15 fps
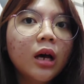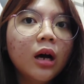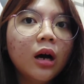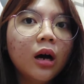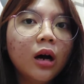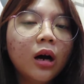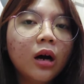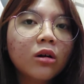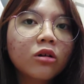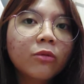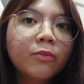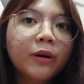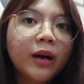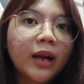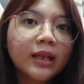a
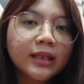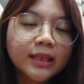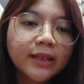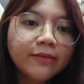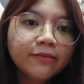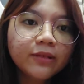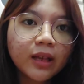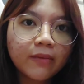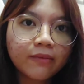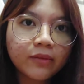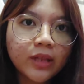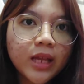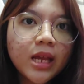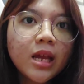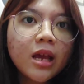comprehensive
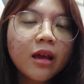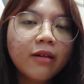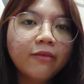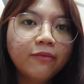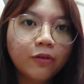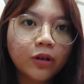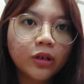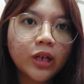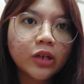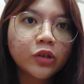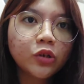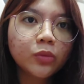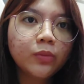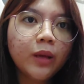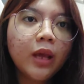safety effort that
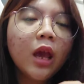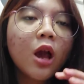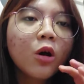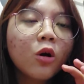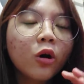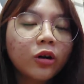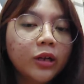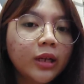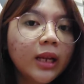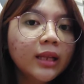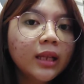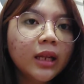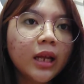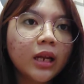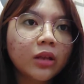should be
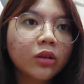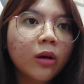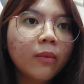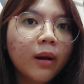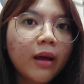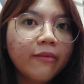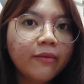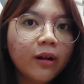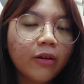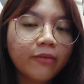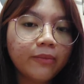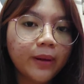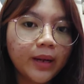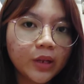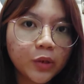coordinated at the top level of
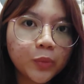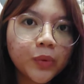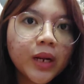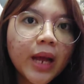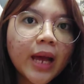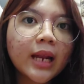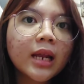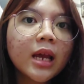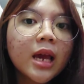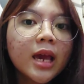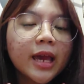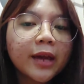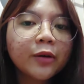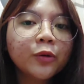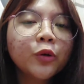management and
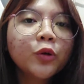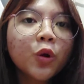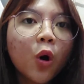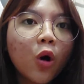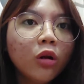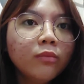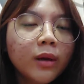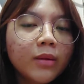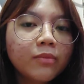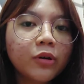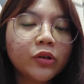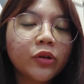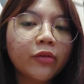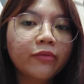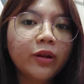include all
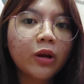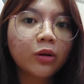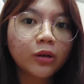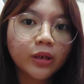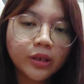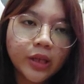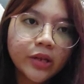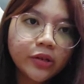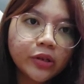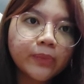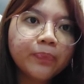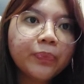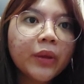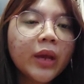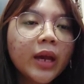members of the
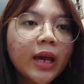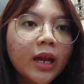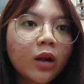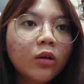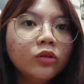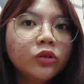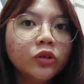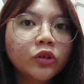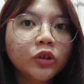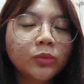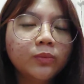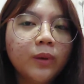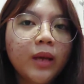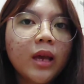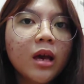organization. It also
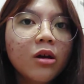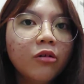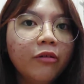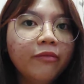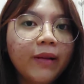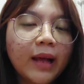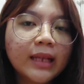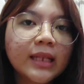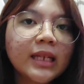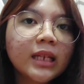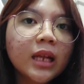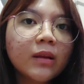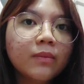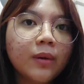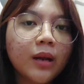should be
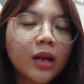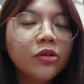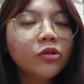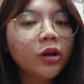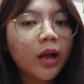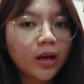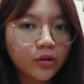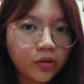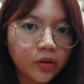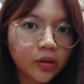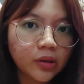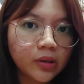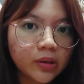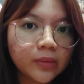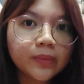reflected in managerial
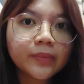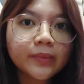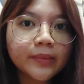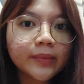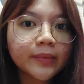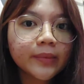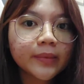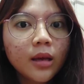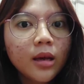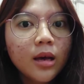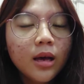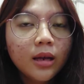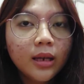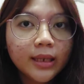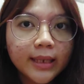actions.
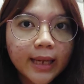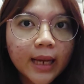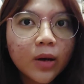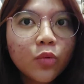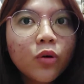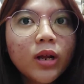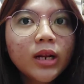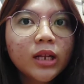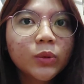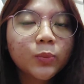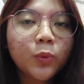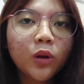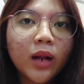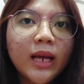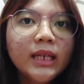The second one is
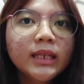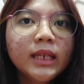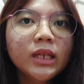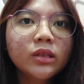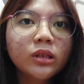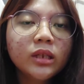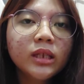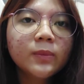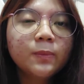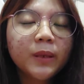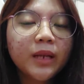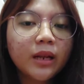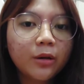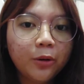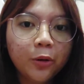policies,
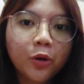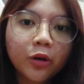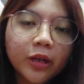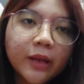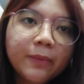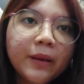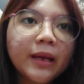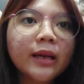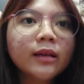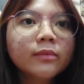discipline, and record keeping.